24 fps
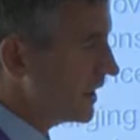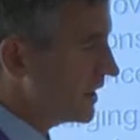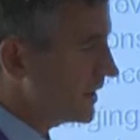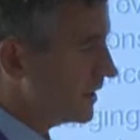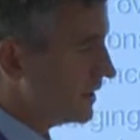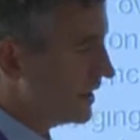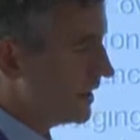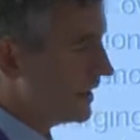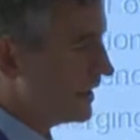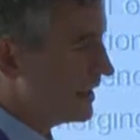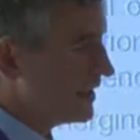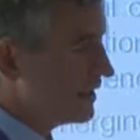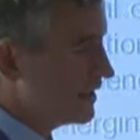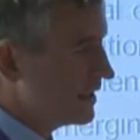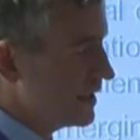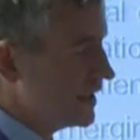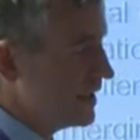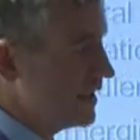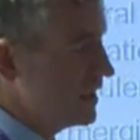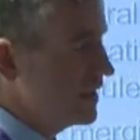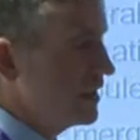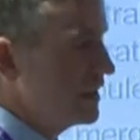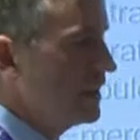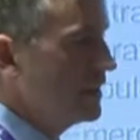in, in, in,
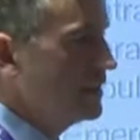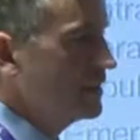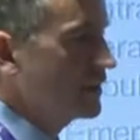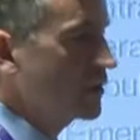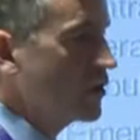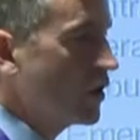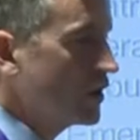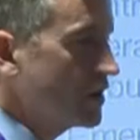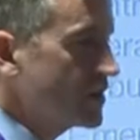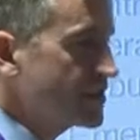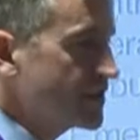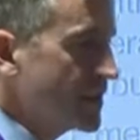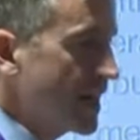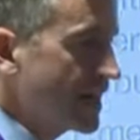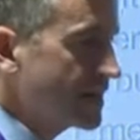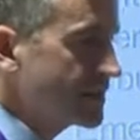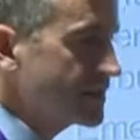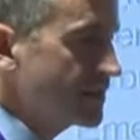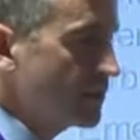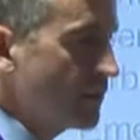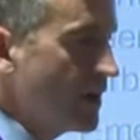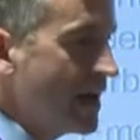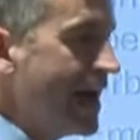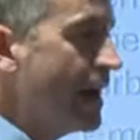uh, in, the college
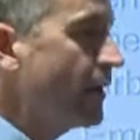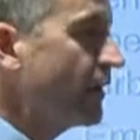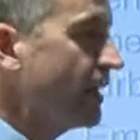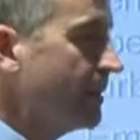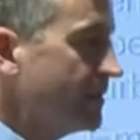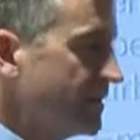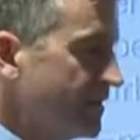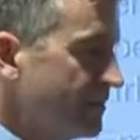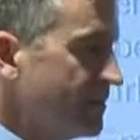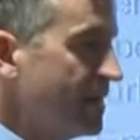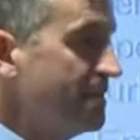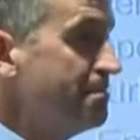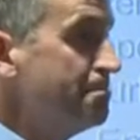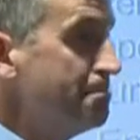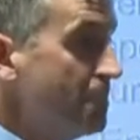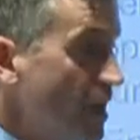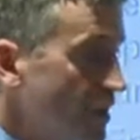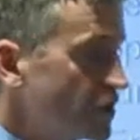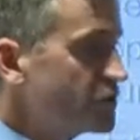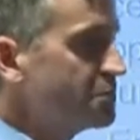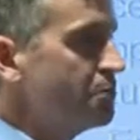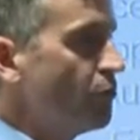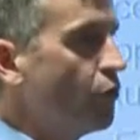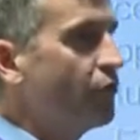sector where outcomes have been
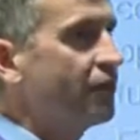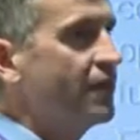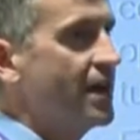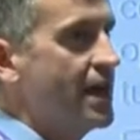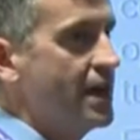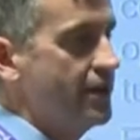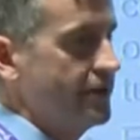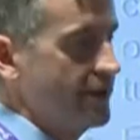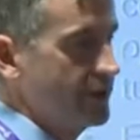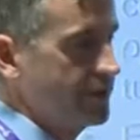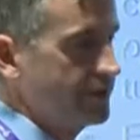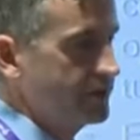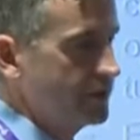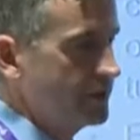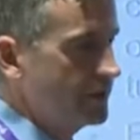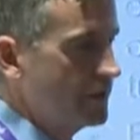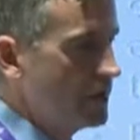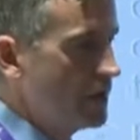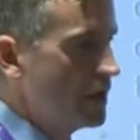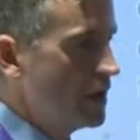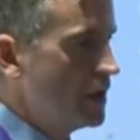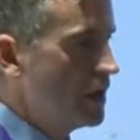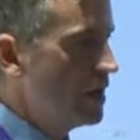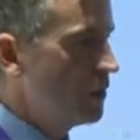much more varied.
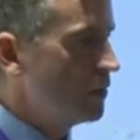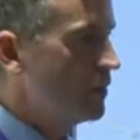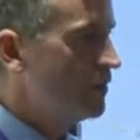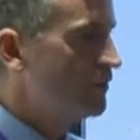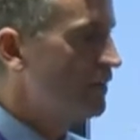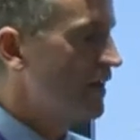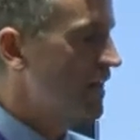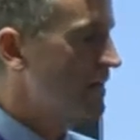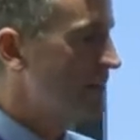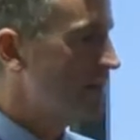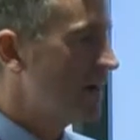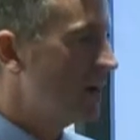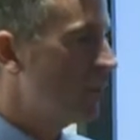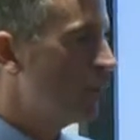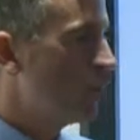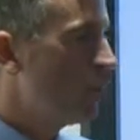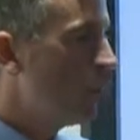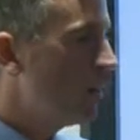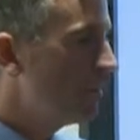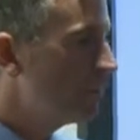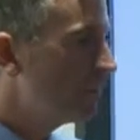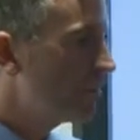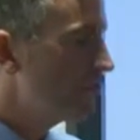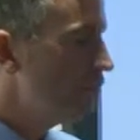We've had about
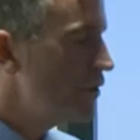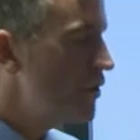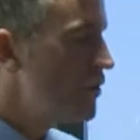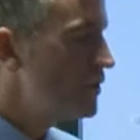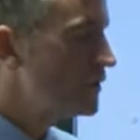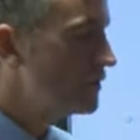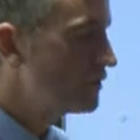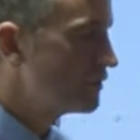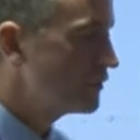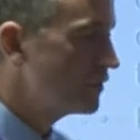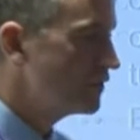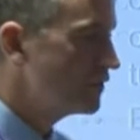one third of